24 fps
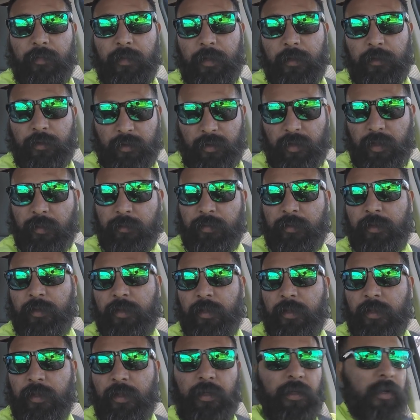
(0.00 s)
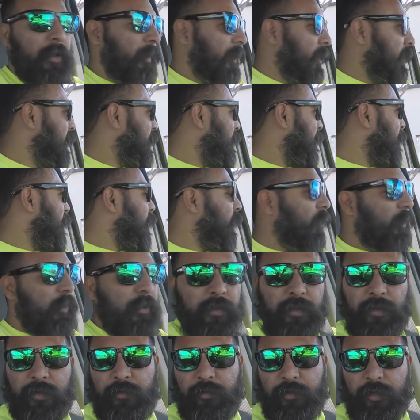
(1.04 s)
Shrubs took the longest, of
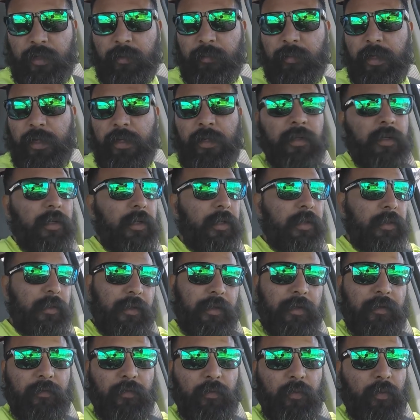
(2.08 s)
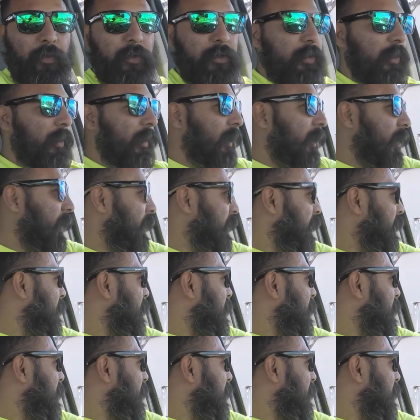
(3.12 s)
course, trimming, and then of course the cleanup,